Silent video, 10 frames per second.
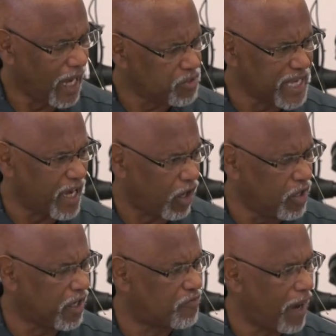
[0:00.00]
That was not
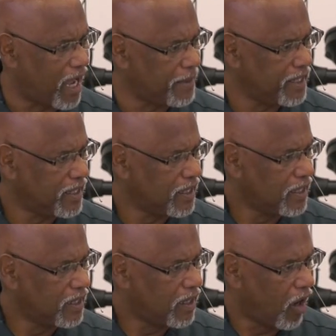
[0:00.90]
heard of, Bobby.
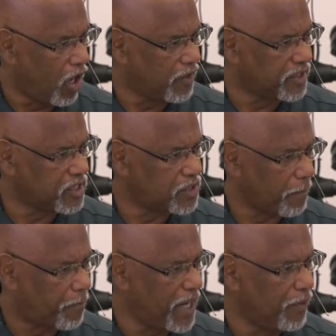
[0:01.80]
All
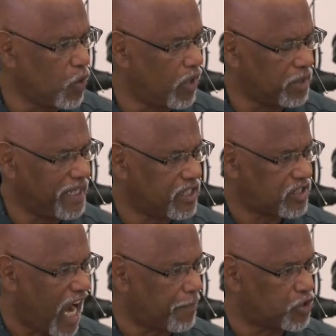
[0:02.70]
the people who wanted to be
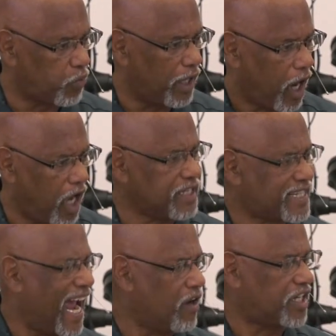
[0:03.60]
disciples would
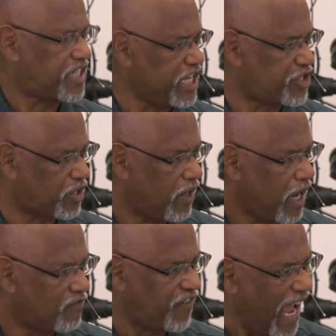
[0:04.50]
hunt down a teacher,
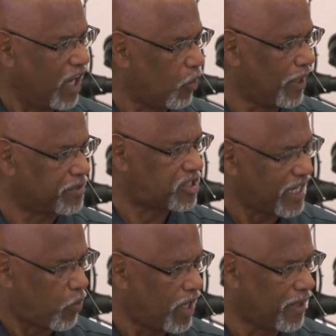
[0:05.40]
follow him,
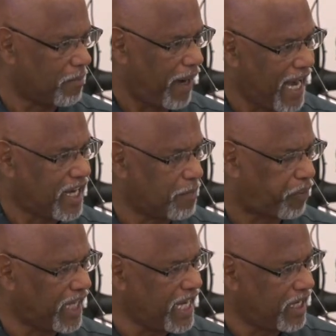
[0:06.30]
stick with him, beg him,
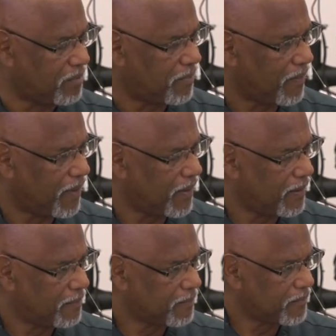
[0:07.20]
plead him.
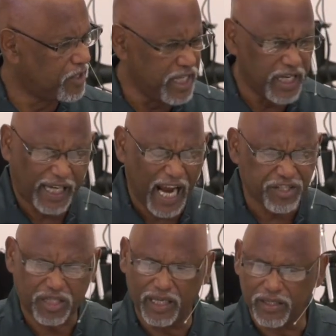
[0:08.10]
You need to
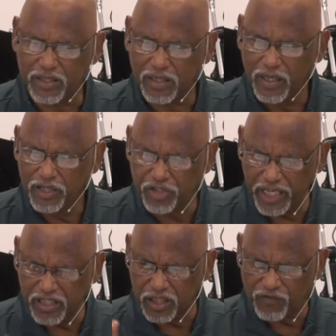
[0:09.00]
catch this.
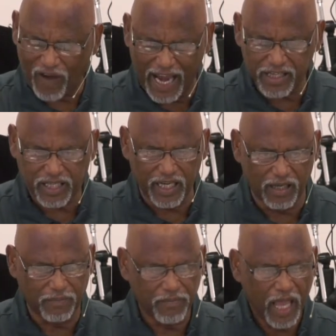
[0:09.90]
Jesus finds
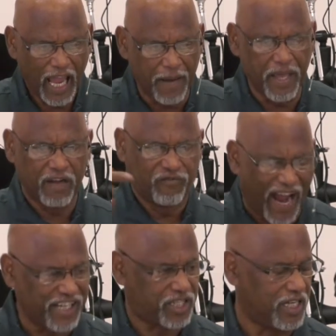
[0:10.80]
him and then
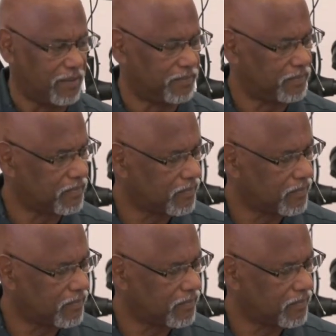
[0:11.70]
invites him.